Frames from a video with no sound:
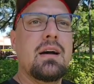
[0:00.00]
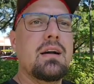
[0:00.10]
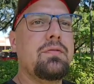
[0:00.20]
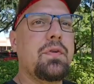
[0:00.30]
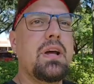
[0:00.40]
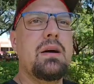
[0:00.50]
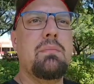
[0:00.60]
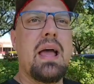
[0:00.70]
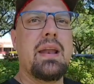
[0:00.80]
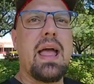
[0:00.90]
Good for him,
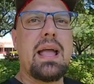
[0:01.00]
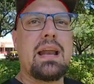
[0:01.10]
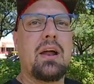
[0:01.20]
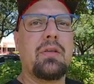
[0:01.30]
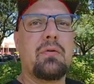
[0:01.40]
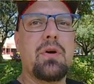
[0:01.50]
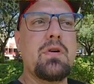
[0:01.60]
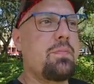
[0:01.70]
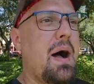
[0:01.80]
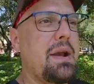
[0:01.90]
man. Hanging out on the
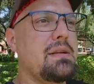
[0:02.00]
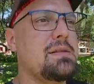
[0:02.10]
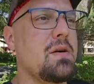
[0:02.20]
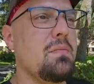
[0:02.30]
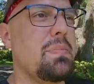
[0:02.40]
roof, minding his own